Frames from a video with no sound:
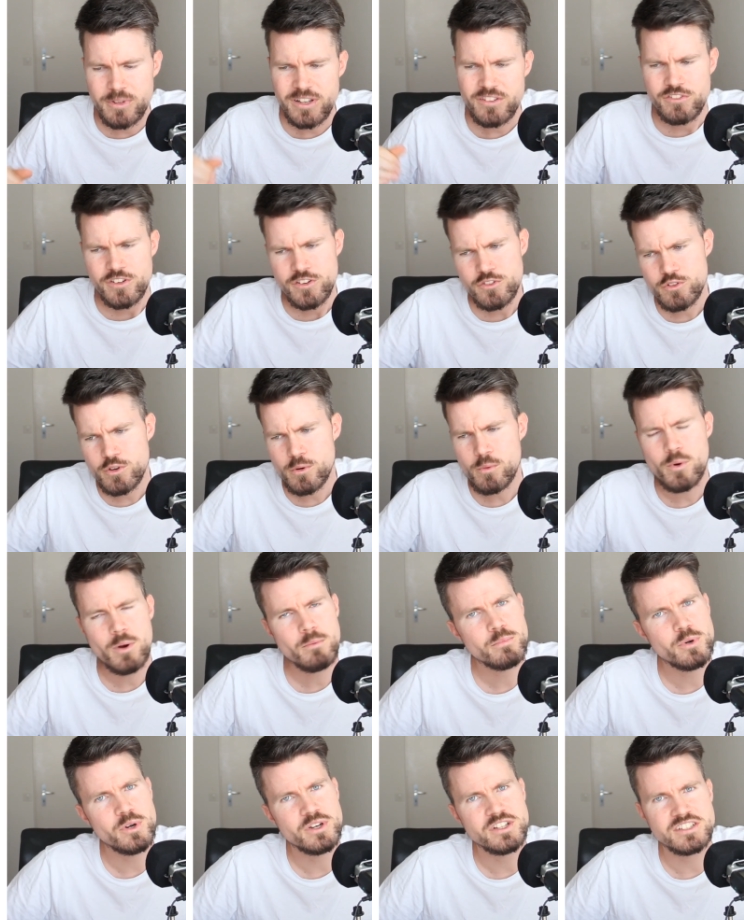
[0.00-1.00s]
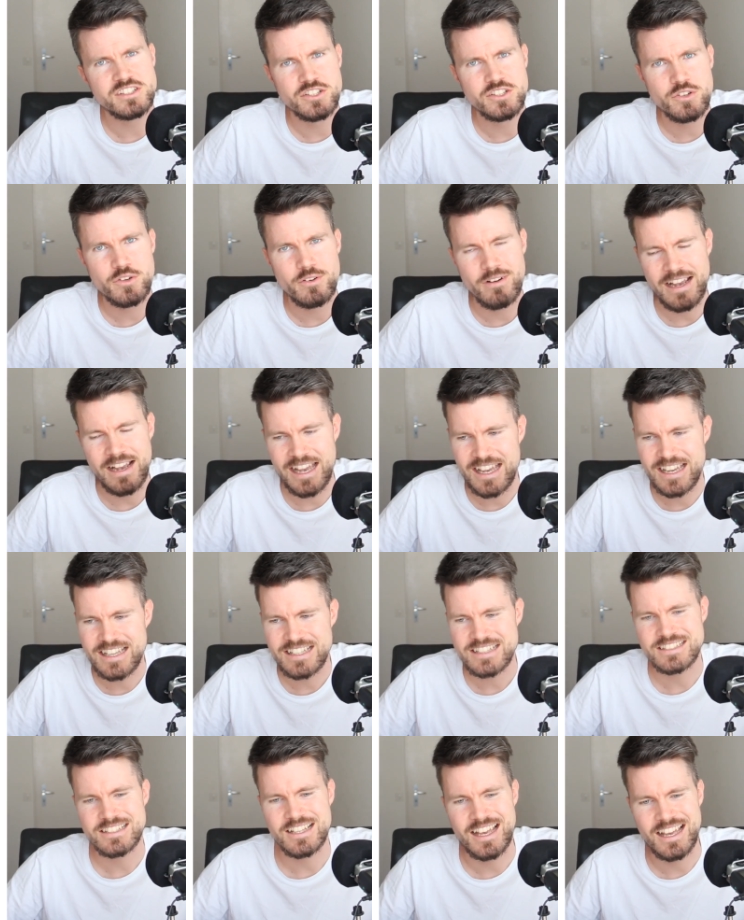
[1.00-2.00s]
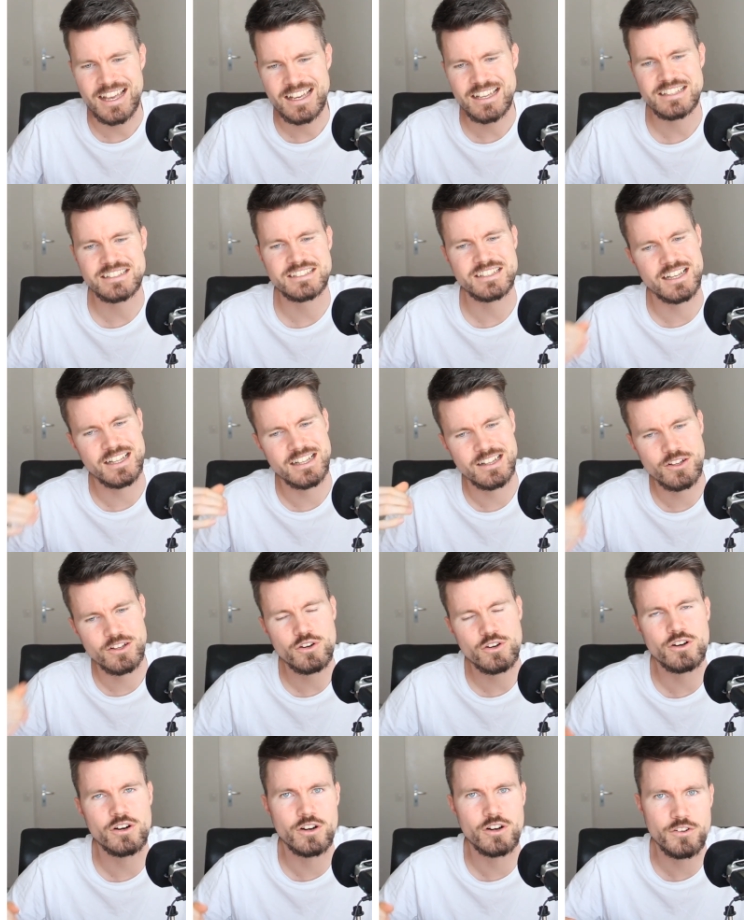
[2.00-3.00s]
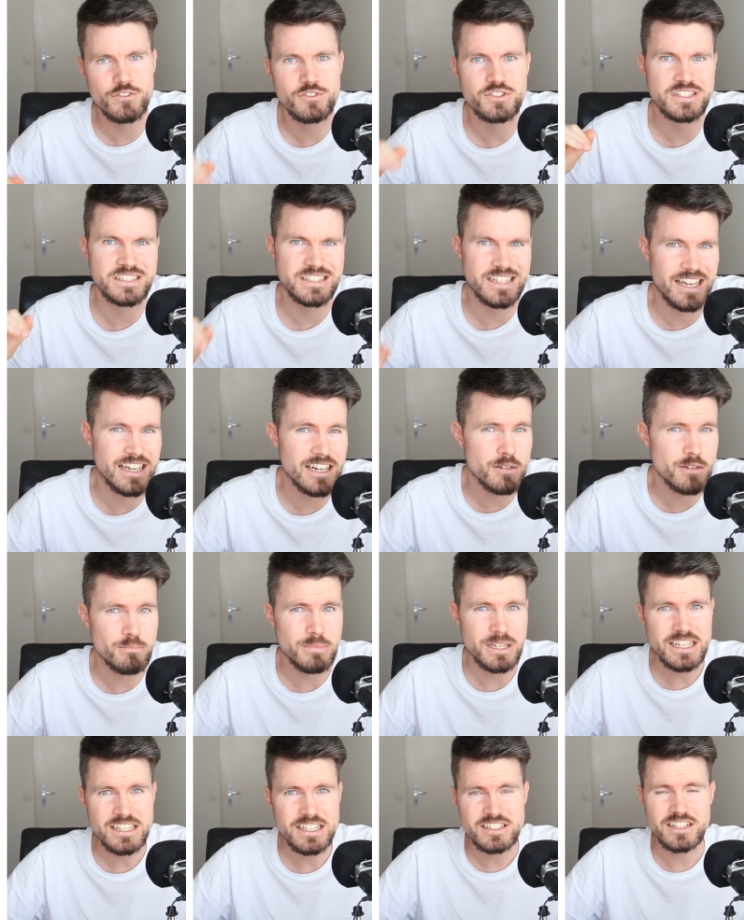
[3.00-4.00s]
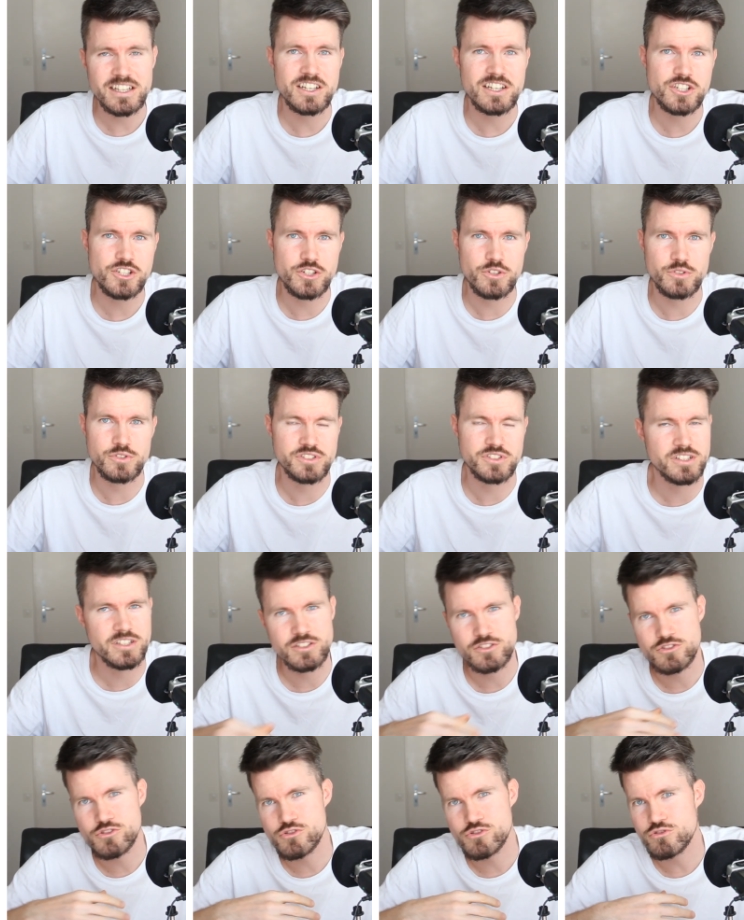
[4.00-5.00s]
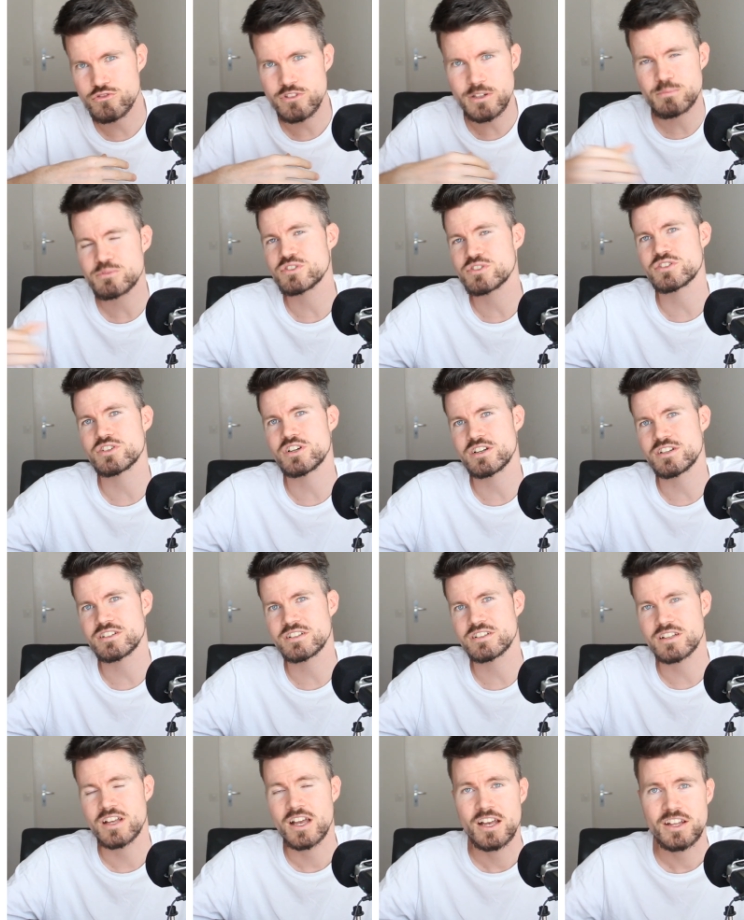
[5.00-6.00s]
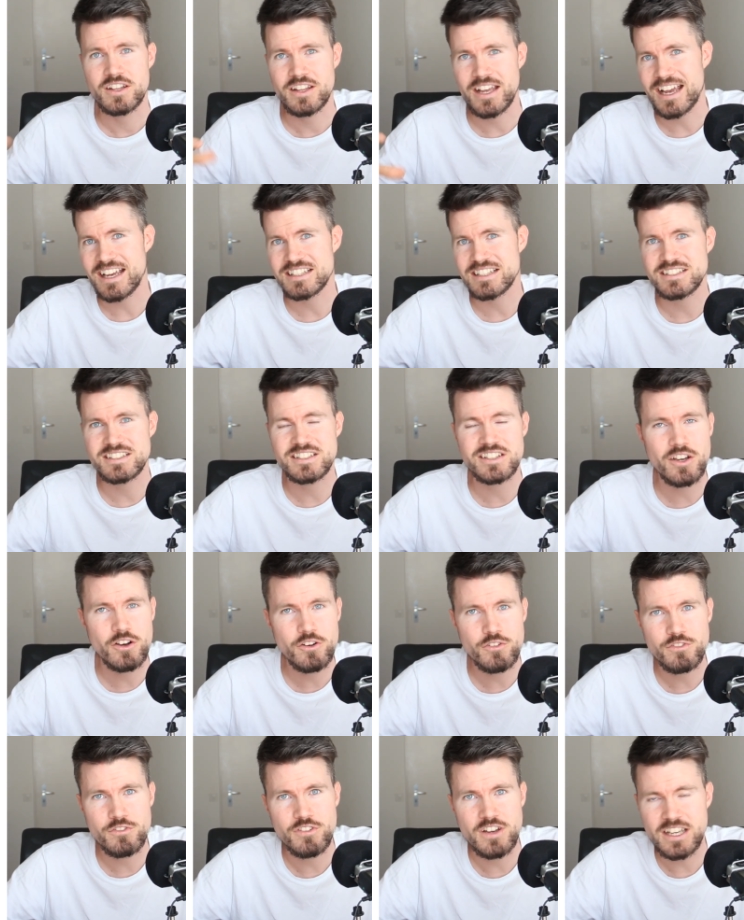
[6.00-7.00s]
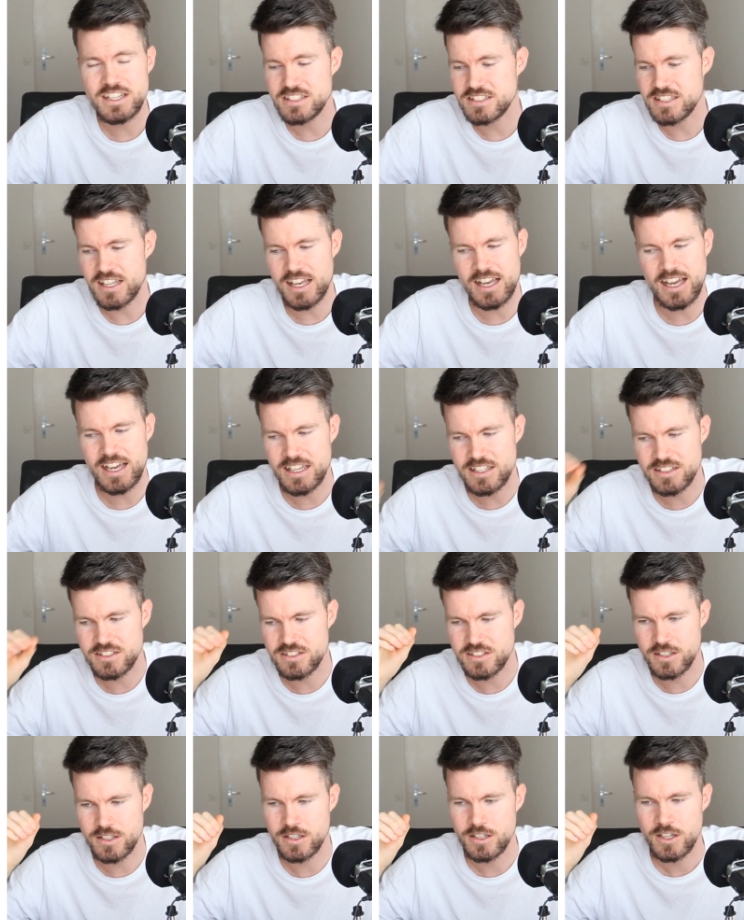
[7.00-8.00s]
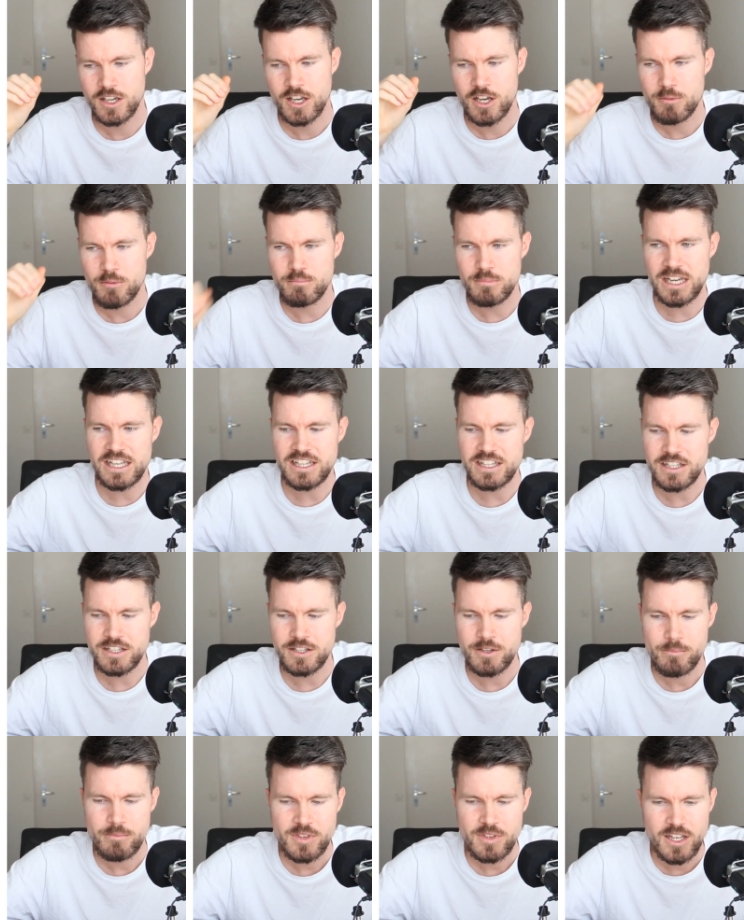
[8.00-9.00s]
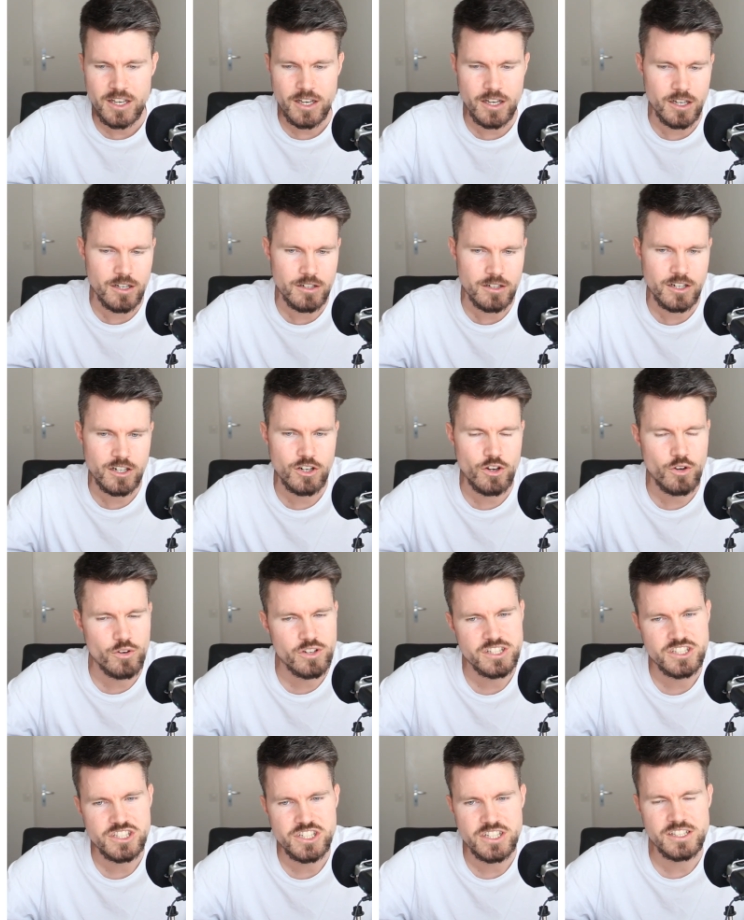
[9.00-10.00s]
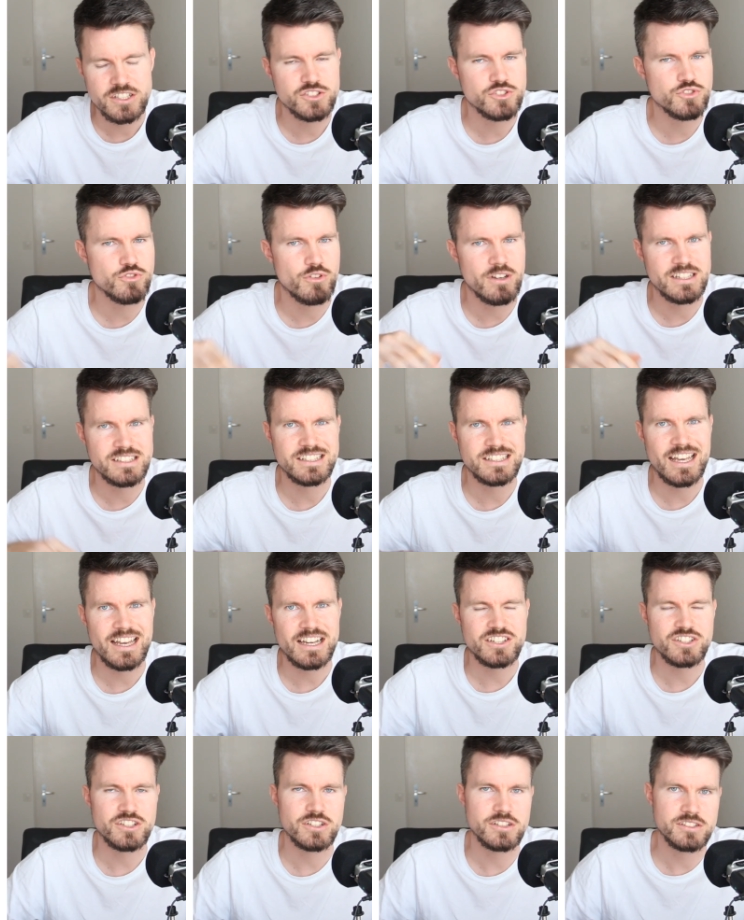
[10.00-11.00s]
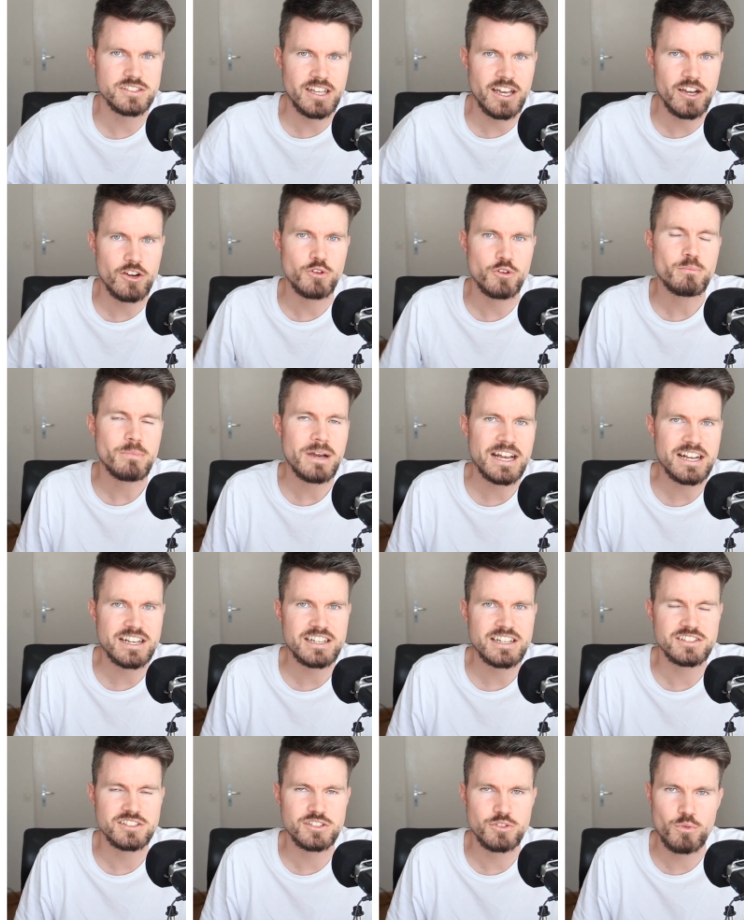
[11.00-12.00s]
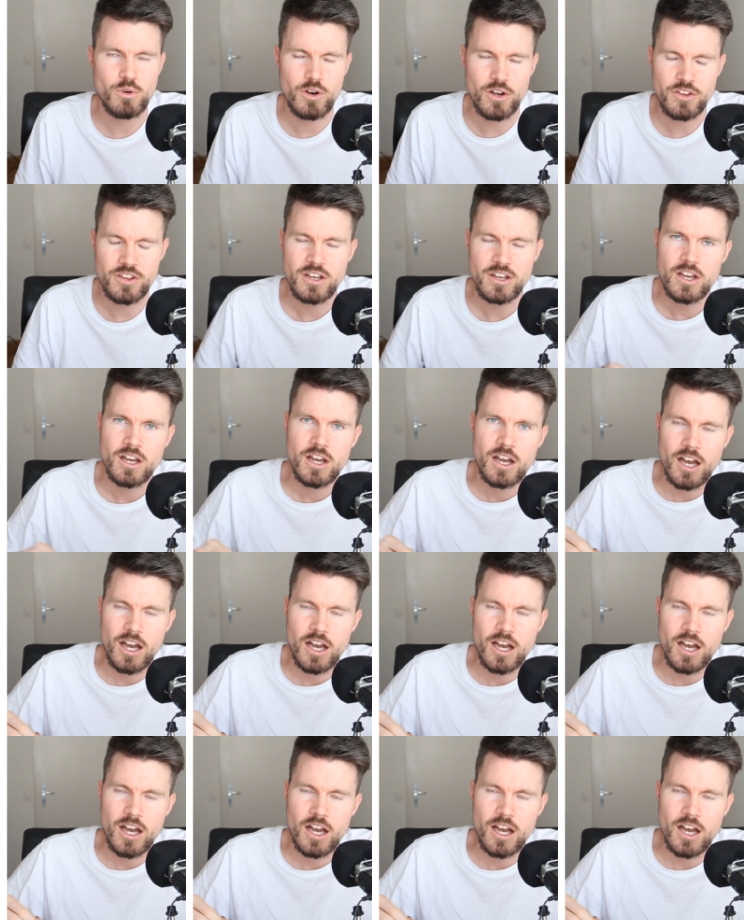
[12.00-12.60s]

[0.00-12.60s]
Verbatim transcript: Ethereum 1.0 has had a lot of scalability issues. The cryptocurrency, the ICO phase had uh, many uh, clockages, transactions held back, and so on.